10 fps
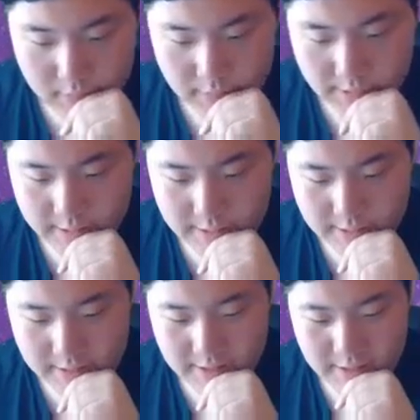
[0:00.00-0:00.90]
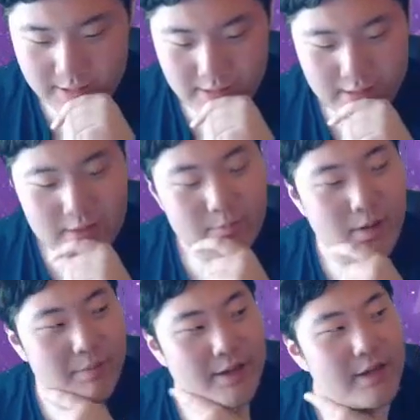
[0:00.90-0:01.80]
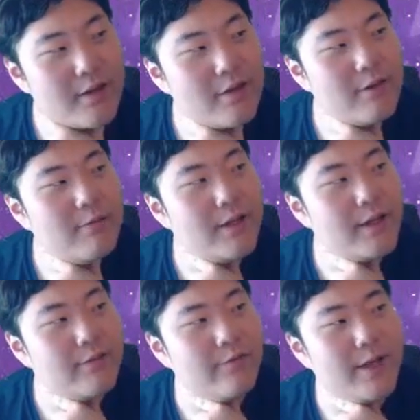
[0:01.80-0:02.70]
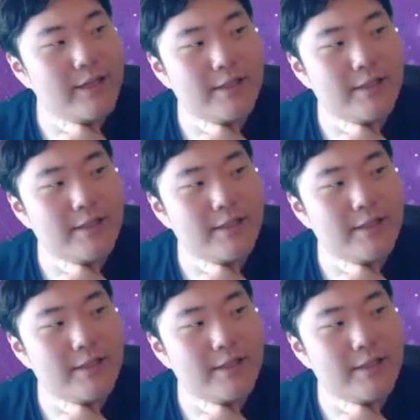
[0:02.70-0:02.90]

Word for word: Then maybe he could have went like Fake